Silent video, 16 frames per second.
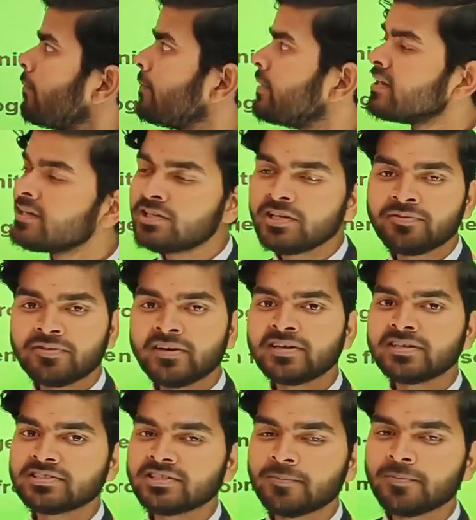Many
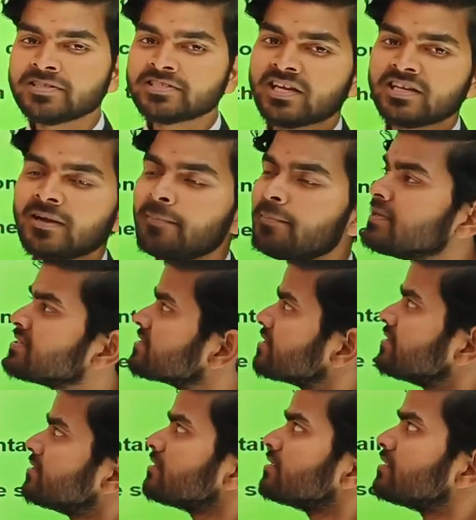different examples I have
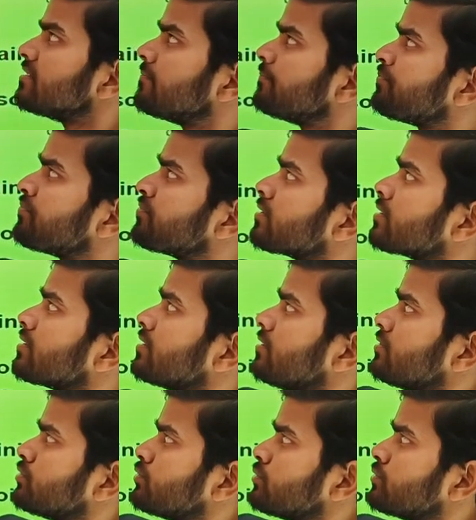mentioned
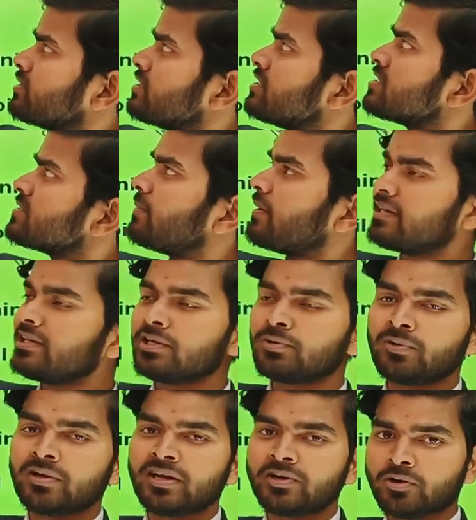to this
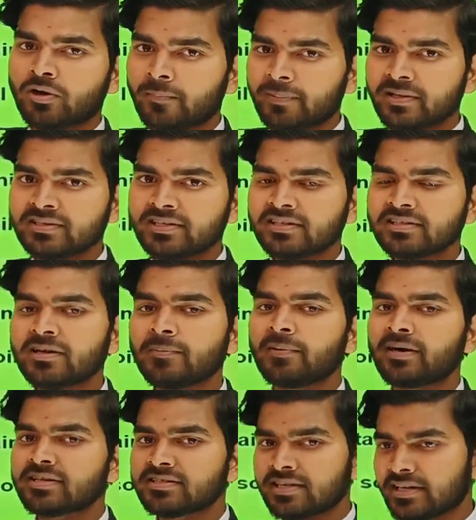particular topic, that is the
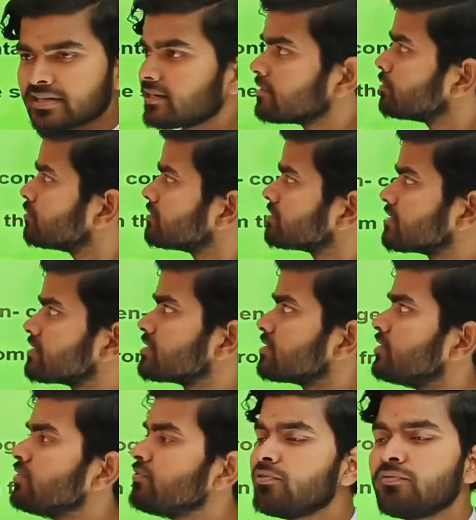parasitic nutrition.
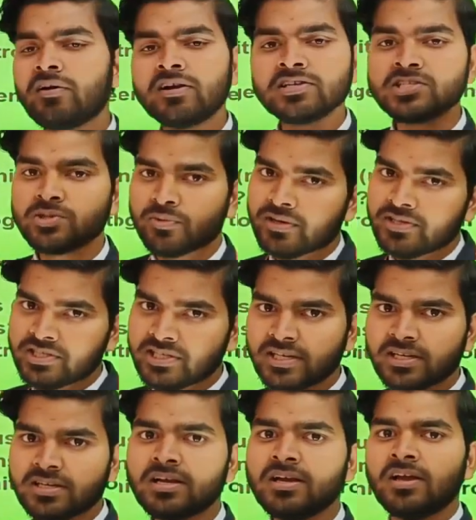If you want, you can
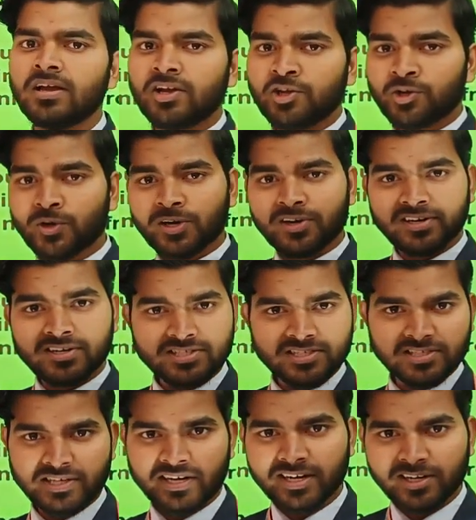check your
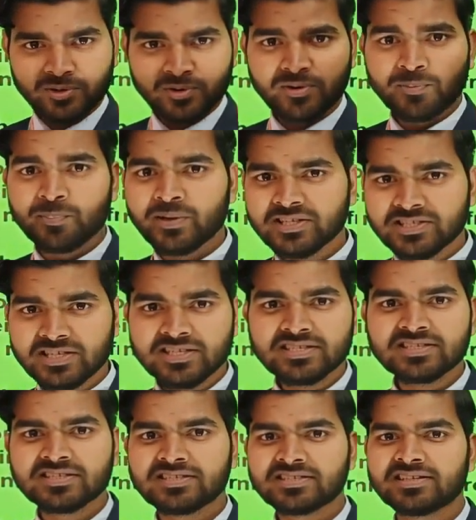notes, turn your
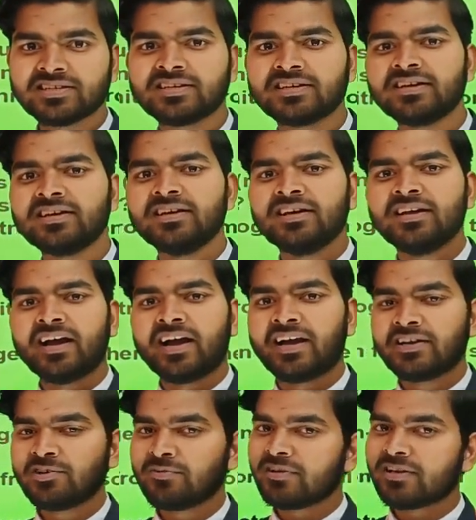pages
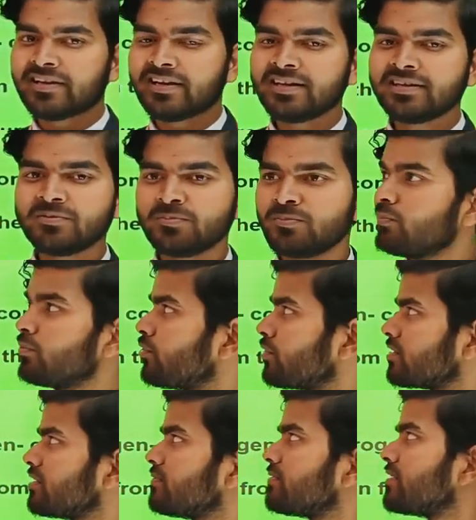and you will get
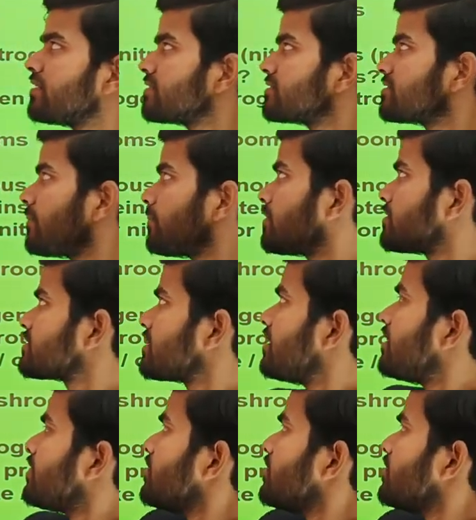more different examples.